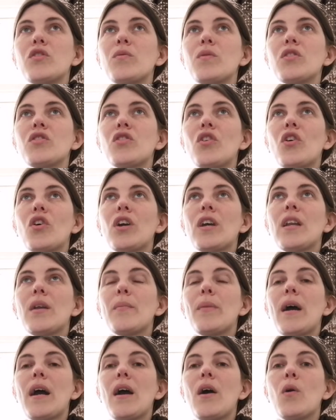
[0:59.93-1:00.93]
to her talking
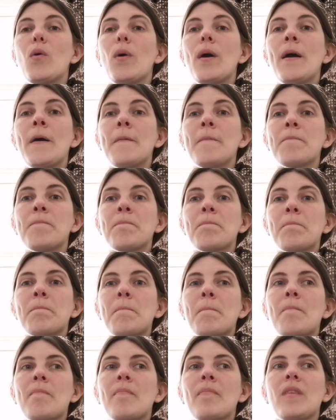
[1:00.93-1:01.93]
about
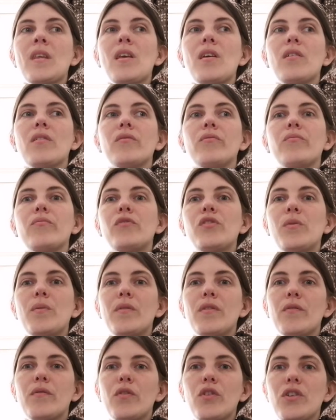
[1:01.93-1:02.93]

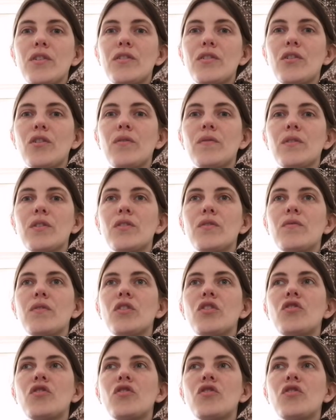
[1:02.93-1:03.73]
doing the voiceovers for